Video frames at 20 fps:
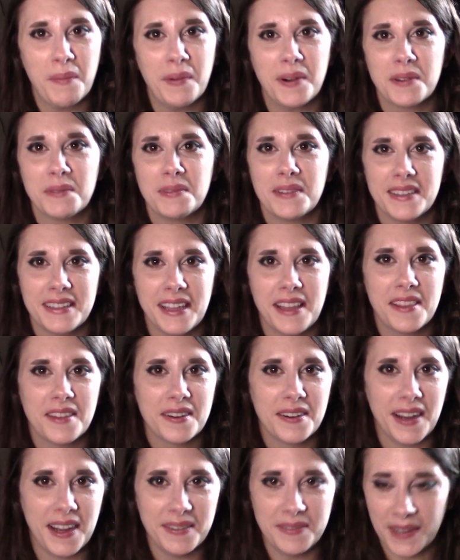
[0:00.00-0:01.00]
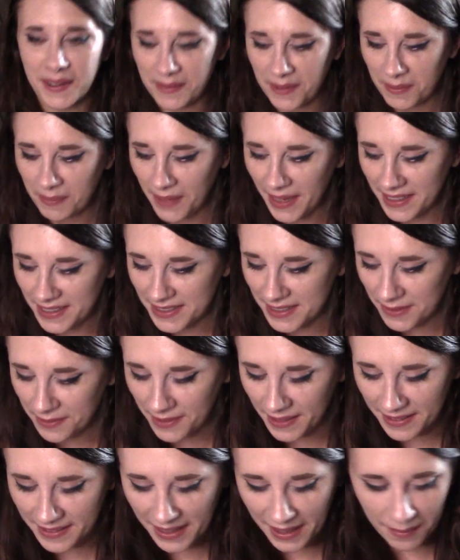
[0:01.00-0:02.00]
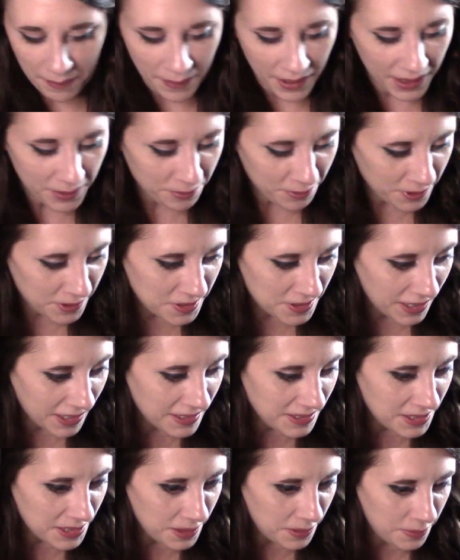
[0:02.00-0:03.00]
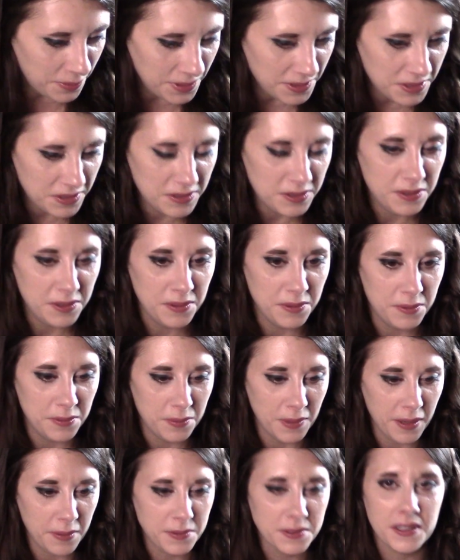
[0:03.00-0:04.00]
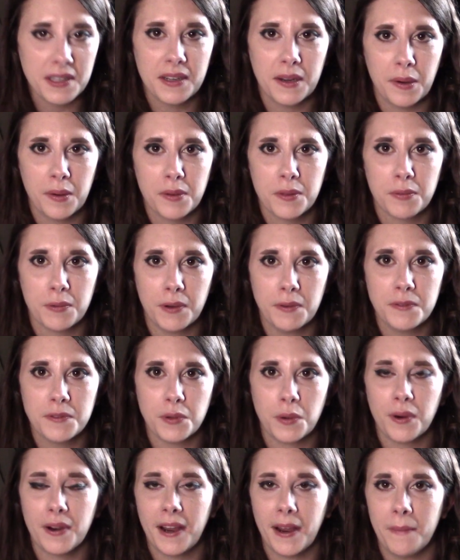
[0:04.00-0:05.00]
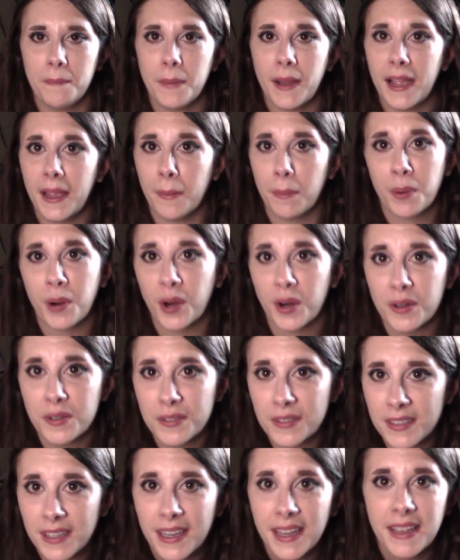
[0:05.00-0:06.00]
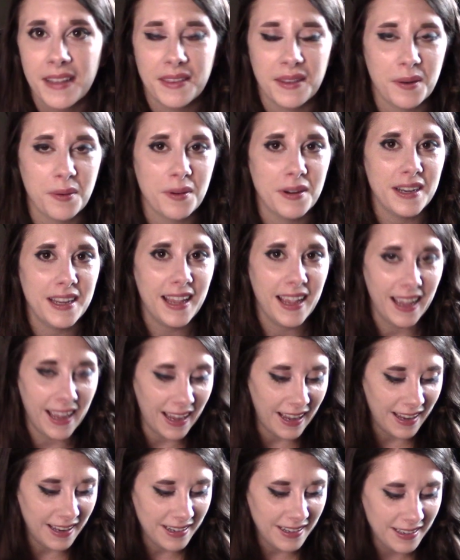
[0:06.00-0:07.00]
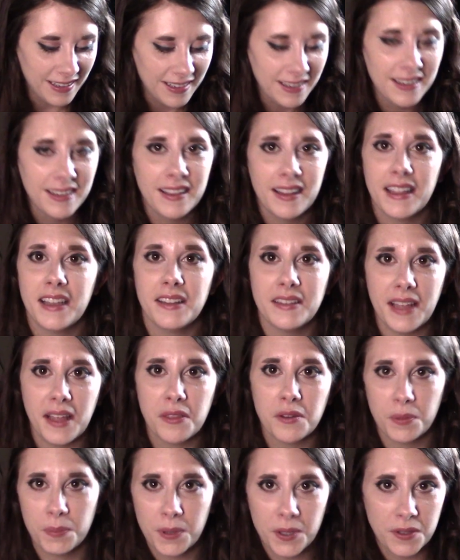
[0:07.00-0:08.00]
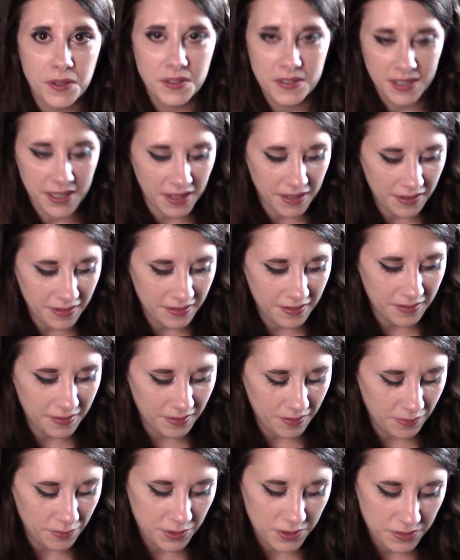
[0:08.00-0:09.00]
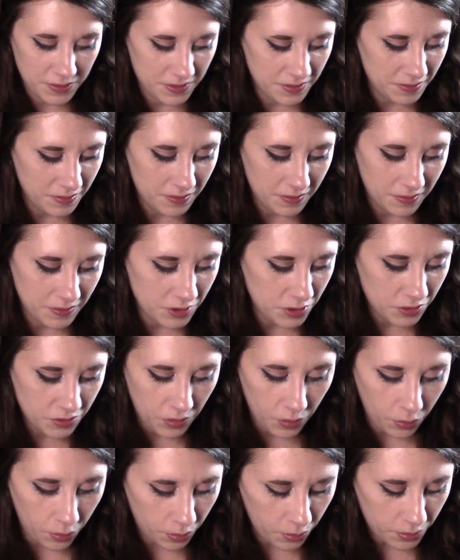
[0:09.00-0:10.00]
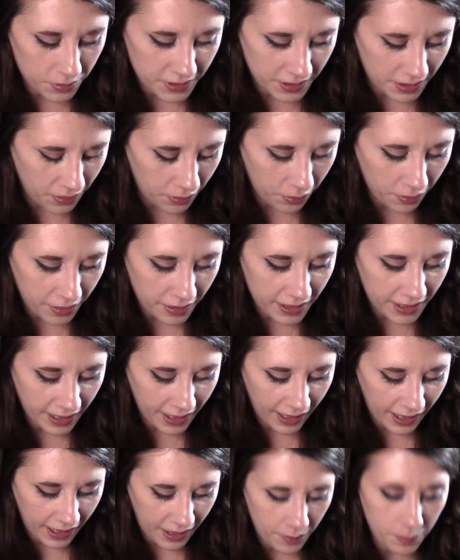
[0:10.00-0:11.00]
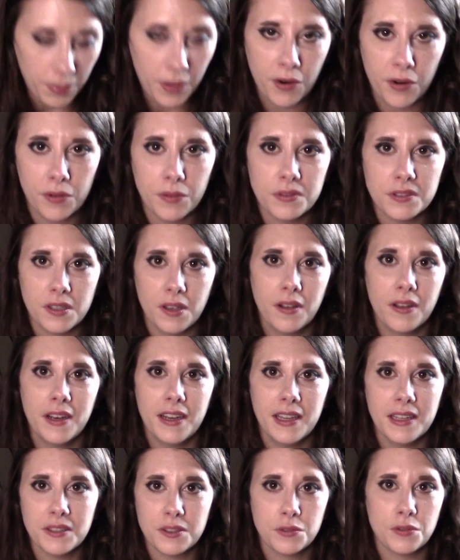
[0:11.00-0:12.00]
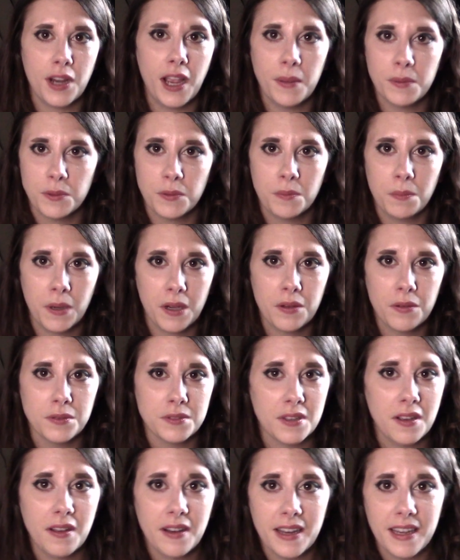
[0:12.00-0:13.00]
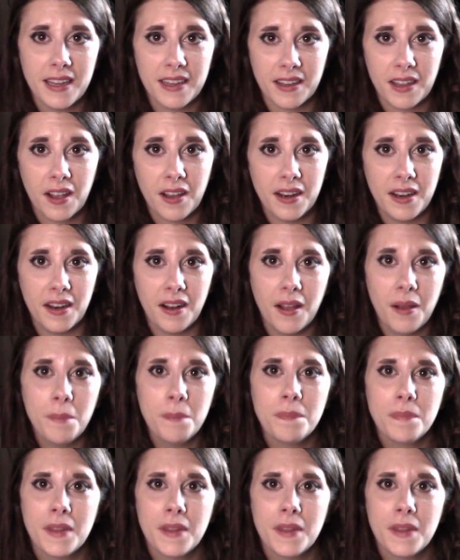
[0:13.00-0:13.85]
worked with leather. I've never made stuff like that. My first idea was I was gonna go to the thrift store and buy a purse that already had, like a leather purse that was just old and already had buckles on it, straps with buckles on it, and cut it up.